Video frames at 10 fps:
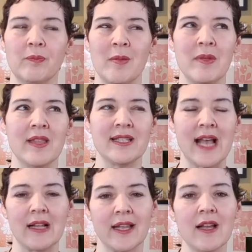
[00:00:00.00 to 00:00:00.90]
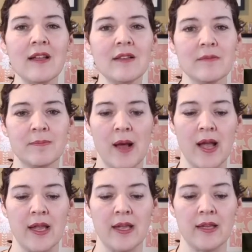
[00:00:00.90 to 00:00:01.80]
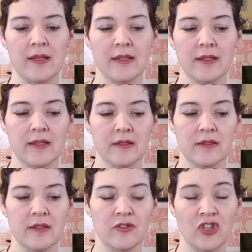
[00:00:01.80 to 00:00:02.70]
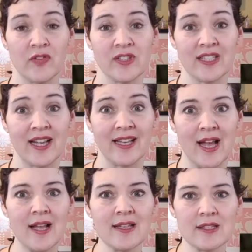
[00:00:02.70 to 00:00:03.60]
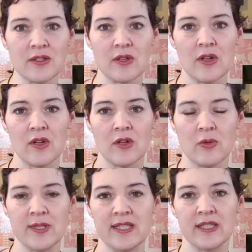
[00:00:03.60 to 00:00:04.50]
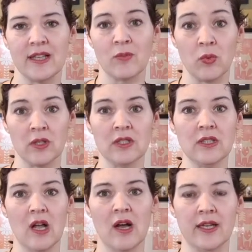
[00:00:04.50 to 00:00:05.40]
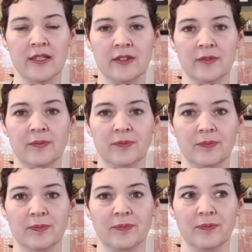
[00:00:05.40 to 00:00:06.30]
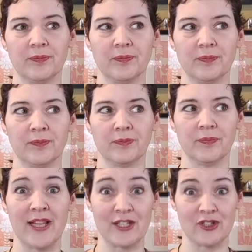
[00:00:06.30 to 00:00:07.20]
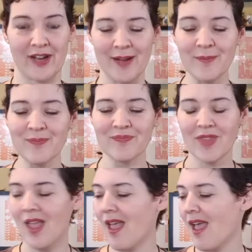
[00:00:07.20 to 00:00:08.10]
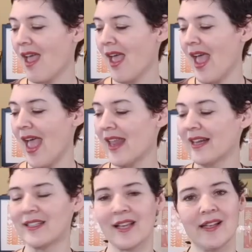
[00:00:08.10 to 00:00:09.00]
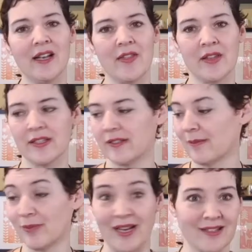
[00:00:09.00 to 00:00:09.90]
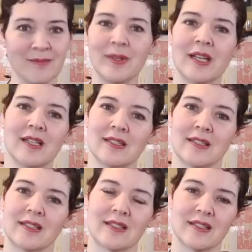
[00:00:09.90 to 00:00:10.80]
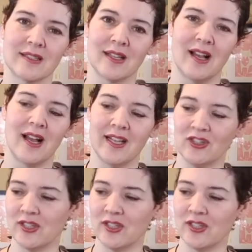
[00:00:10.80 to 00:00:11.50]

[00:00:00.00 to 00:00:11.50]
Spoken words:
maybe The Talia by Jennifer Steingass, who is Knit Love Wool on Instagram. And I decided on The Breton because I